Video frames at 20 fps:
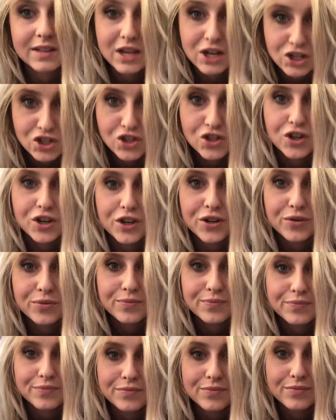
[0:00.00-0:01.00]
I assure you,
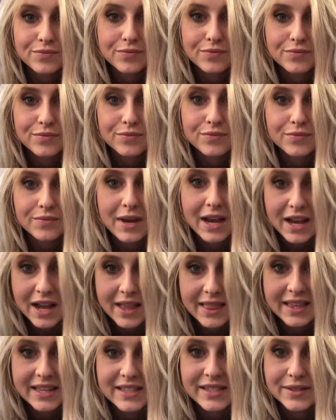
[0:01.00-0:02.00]
I got
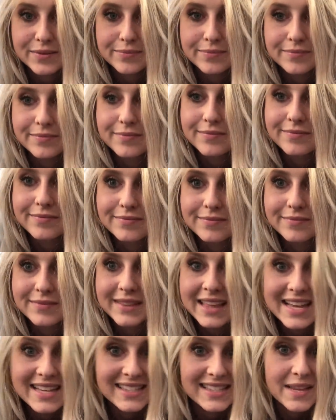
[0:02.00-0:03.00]
this.
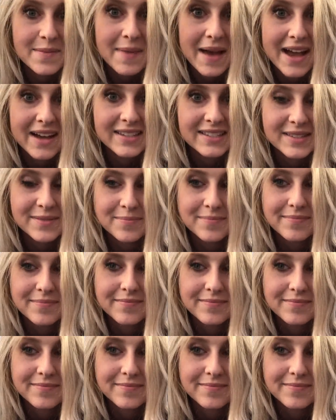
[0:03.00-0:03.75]
Thanks, Zpacks.